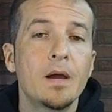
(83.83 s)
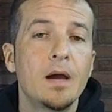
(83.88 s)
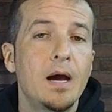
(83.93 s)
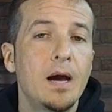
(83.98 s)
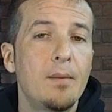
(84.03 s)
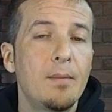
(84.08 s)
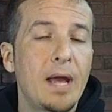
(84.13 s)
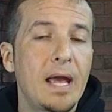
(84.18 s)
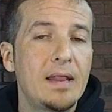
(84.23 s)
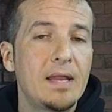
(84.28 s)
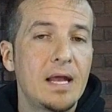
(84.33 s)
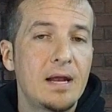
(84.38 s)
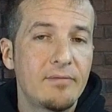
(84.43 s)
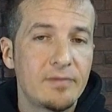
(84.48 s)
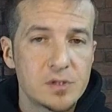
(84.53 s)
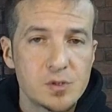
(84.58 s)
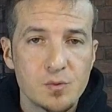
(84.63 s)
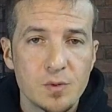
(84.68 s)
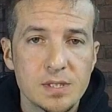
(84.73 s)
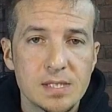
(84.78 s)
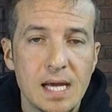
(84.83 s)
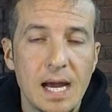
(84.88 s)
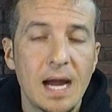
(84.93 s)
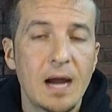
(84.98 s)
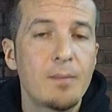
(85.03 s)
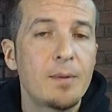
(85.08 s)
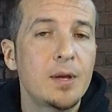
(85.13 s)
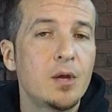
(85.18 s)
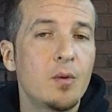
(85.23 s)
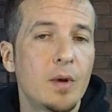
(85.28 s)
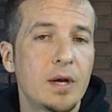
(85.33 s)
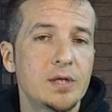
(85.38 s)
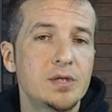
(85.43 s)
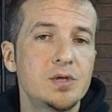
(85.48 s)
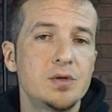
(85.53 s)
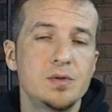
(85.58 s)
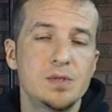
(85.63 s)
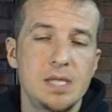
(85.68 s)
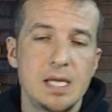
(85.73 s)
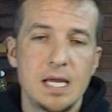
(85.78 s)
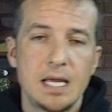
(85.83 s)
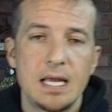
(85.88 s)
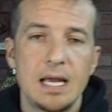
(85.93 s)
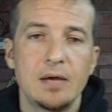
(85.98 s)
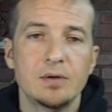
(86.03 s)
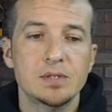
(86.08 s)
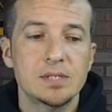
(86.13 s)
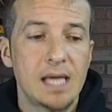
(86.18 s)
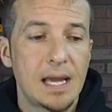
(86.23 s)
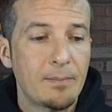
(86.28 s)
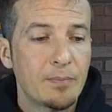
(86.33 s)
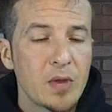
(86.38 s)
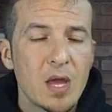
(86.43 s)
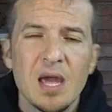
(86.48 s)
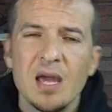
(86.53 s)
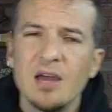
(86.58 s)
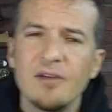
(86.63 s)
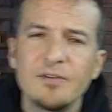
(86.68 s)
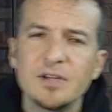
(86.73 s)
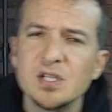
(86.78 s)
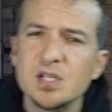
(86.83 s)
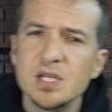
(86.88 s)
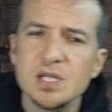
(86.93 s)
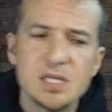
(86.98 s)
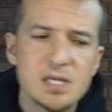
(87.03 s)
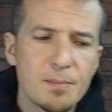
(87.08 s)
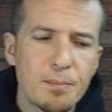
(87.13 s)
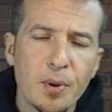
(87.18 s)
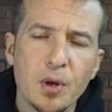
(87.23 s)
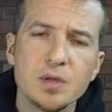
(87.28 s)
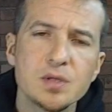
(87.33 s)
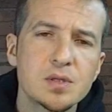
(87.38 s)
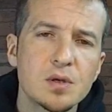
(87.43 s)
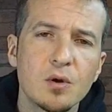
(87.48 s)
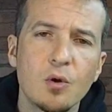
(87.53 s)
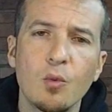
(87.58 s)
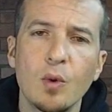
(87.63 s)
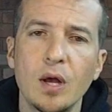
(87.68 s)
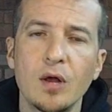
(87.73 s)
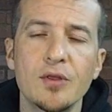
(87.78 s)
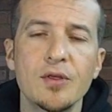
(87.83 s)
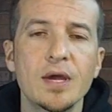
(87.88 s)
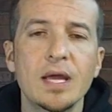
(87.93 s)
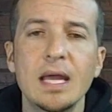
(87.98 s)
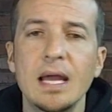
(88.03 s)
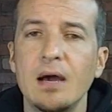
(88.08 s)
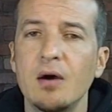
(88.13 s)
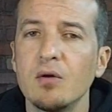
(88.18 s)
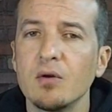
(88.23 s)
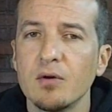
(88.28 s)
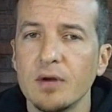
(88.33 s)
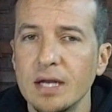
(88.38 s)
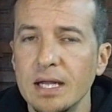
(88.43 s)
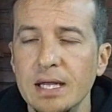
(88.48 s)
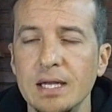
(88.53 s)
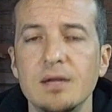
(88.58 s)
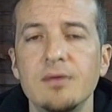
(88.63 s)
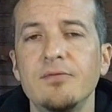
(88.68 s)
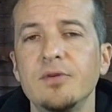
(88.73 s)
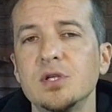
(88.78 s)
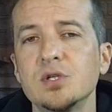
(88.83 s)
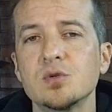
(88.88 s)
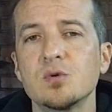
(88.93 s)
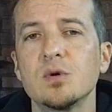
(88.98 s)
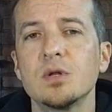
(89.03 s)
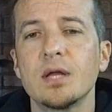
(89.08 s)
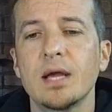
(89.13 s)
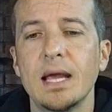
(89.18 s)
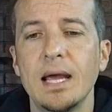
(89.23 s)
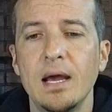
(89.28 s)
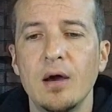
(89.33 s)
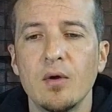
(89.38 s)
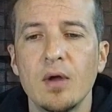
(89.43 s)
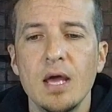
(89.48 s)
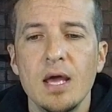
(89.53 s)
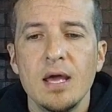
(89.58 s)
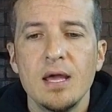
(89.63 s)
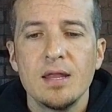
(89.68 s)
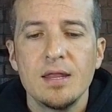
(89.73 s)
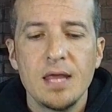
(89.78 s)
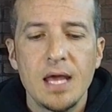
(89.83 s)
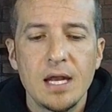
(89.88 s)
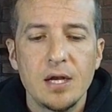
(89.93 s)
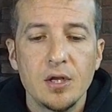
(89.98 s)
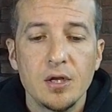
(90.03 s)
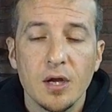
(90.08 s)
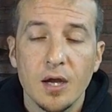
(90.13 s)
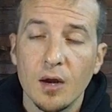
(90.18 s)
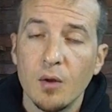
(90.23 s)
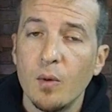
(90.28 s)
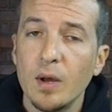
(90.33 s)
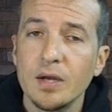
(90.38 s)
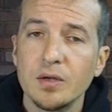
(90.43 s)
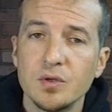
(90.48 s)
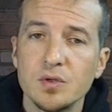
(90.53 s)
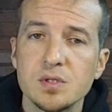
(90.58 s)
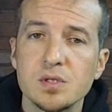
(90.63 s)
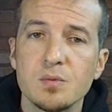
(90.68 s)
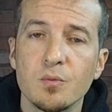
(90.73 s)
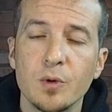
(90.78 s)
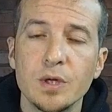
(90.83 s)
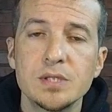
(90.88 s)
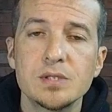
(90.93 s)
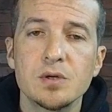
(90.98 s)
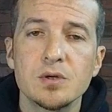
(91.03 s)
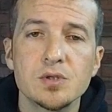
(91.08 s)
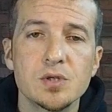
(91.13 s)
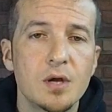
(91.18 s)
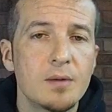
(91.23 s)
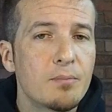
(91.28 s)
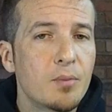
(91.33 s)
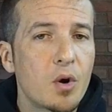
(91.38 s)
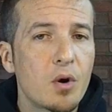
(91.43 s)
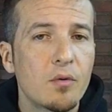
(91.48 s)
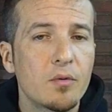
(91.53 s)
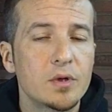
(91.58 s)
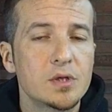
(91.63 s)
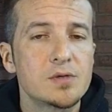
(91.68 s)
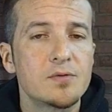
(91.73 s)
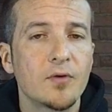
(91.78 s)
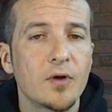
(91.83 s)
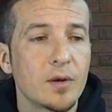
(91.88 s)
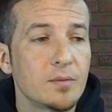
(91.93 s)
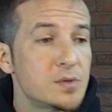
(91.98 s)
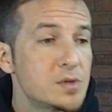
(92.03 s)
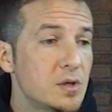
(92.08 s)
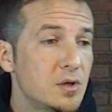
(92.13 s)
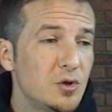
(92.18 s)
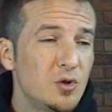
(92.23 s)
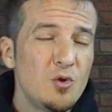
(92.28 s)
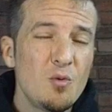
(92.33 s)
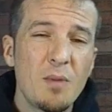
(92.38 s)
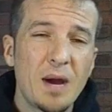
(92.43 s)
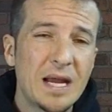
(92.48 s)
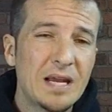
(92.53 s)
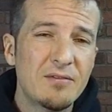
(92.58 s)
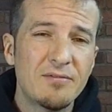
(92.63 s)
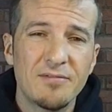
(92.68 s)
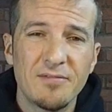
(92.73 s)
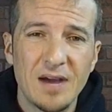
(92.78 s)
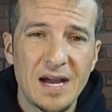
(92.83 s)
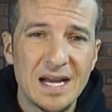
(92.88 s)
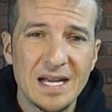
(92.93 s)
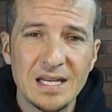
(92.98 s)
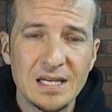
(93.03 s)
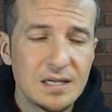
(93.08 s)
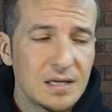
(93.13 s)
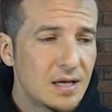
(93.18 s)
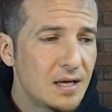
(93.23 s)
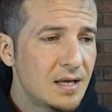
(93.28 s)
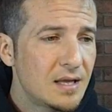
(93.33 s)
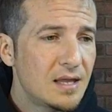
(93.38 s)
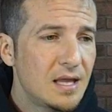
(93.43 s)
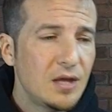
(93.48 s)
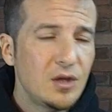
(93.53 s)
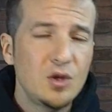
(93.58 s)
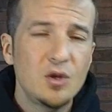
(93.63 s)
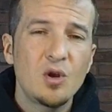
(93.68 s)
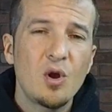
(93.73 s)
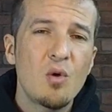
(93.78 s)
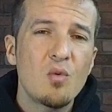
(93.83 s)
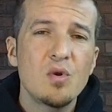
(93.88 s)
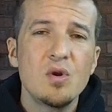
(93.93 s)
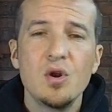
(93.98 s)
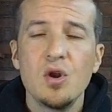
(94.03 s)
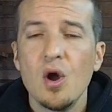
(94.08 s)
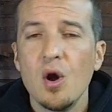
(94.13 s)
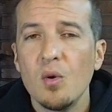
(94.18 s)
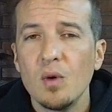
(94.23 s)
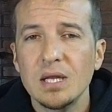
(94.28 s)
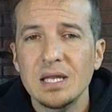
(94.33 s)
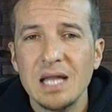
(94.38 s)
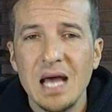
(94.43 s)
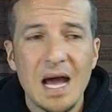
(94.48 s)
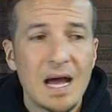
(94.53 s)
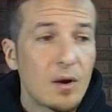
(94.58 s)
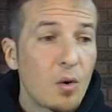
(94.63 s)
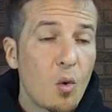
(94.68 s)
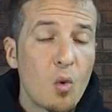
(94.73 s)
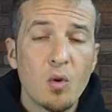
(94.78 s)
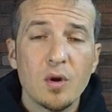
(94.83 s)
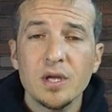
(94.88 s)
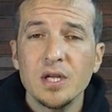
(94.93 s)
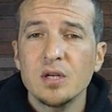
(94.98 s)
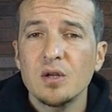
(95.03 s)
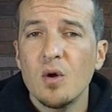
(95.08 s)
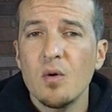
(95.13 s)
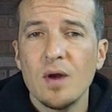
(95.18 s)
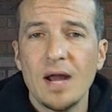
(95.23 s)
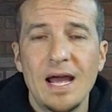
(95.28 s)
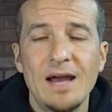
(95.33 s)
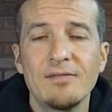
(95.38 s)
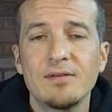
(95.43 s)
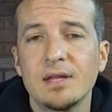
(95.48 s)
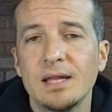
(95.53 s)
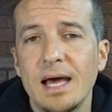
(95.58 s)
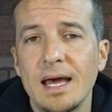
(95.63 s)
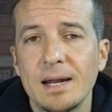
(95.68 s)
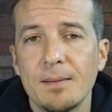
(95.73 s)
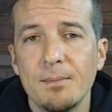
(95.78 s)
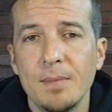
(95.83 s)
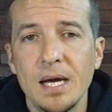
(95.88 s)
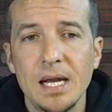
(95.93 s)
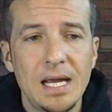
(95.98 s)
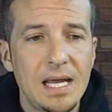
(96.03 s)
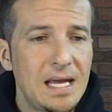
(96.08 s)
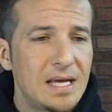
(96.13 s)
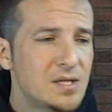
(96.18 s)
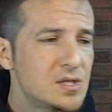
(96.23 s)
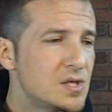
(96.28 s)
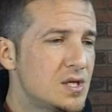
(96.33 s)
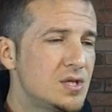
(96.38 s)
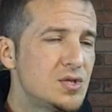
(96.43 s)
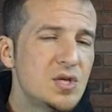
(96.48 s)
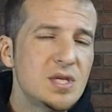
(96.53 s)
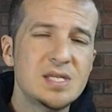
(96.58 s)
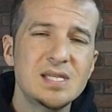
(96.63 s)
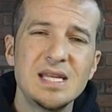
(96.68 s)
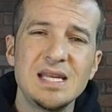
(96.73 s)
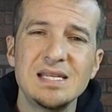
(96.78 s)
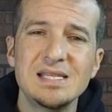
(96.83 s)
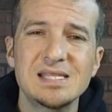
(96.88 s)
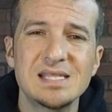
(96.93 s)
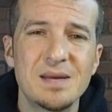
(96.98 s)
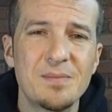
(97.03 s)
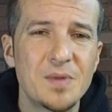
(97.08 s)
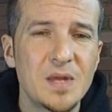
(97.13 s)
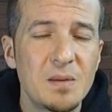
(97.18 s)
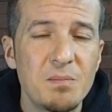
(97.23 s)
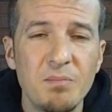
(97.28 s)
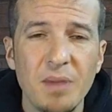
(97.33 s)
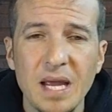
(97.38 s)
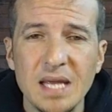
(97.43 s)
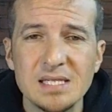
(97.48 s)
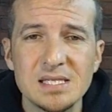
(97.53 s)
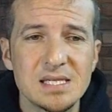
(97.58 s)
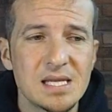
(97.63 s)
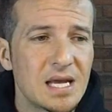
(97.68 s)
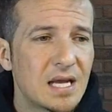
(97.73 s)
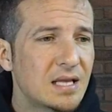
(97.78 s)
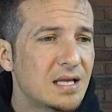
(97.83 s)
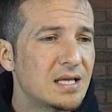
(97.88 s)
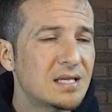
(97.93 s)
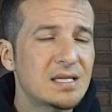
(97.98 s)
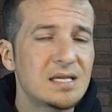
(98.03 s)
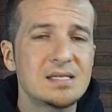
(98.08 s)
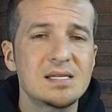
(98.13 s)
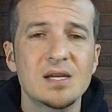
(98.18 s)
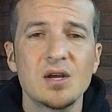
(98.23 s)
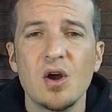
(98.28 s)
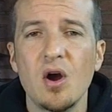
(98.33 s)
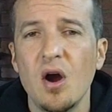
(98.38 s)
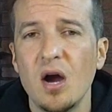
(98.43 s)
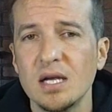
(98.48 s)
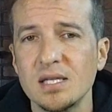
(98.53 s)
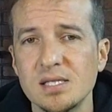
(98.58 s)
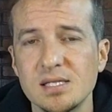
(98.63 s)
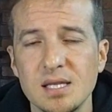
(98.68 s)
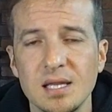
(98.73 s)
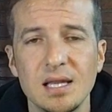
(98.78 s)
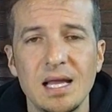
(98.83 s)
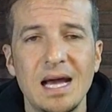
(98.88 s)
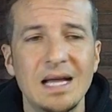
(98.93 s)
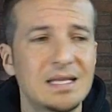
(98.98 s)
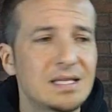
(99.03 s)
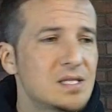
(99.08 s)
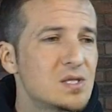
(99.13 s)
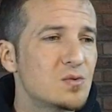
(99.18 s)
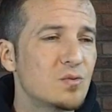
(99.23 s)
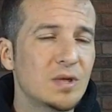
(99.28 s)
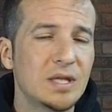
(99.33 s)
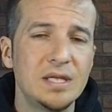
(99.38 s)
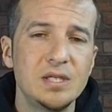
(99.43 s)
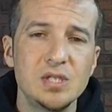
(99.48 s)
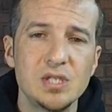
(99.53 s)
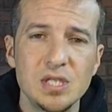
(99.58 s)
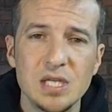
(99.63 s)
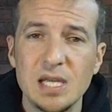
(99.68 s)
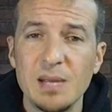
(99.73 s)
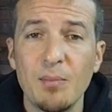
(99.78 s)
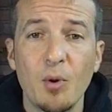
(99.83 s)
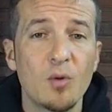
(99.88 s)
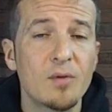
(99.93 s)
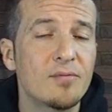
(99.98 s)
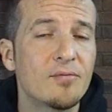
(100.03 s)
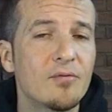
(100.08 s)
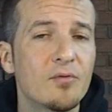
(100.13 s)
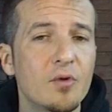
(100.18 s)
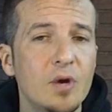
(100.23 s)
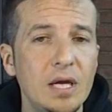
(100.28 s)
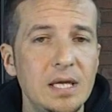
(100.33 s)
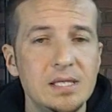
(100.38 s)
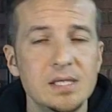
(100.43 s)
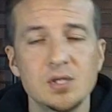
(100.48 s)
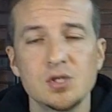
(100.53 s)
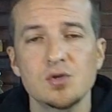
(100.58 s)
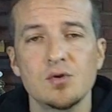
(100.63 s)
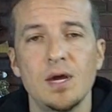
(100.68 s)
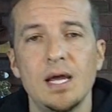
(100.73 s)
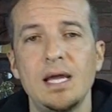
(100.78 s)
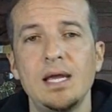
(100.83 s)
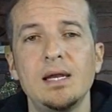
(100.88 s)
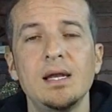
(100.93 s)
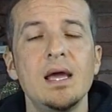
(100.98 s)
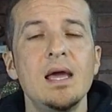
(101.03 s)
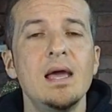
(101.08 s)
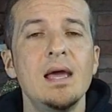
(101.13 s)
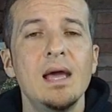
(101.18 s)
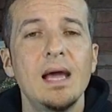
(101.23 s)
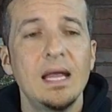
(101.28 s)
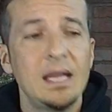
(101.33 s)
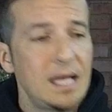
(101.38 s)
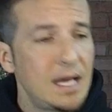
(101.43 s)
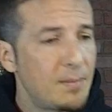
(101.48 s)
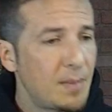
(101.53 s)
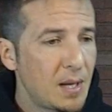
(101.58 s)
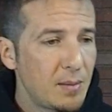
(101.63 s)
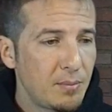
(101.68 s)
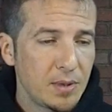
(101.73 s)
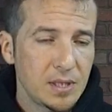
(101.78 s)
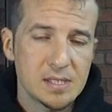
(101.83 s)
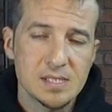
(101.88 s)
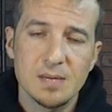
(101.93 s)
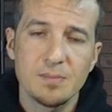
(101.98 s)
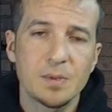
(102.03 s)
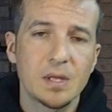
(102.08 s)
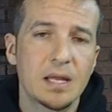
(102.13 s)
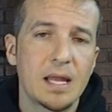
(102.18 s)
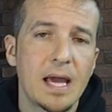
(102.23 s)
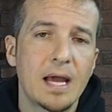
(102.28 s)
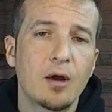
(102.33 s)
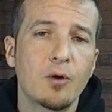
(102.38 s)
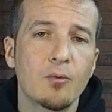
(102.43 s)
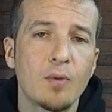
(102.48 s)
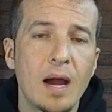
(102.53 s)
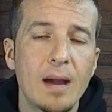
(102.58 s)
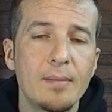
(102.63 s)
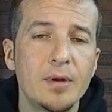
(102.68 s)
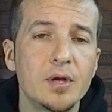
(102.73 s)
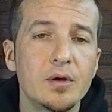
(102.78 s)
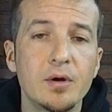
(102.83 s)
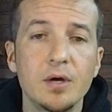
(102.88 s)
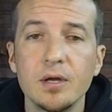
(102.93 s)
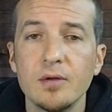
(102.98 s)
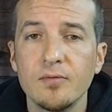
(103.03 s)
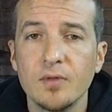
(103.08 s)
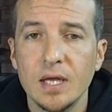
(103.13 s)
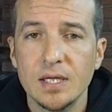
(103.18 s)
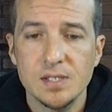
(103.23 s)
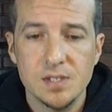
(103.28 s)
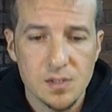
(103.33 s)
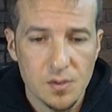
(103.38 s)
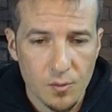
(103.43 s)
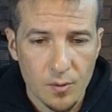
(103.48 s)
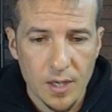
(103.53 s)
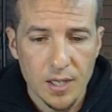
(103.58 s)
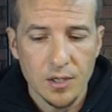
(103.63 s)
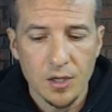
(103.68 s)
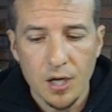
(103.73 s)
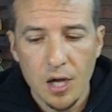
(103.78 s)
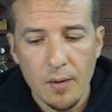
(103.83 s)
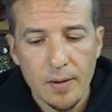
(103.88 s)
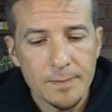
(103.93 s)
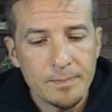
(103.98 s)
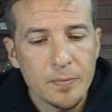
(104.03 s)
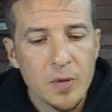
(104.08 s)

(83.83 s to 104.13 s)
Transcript: Um, and then if it's retirement, you want to choose the account type. If it's just a personal wealth account or an individual account, then you're going to want to do some research on brokerage firms. You might find that you don't know a lot or you don't have a lot of money, and so you just need something basic that doesn't cost a lot, that's really cheap or free to trade, and that might be something like a Robinhood if that's the way you're going.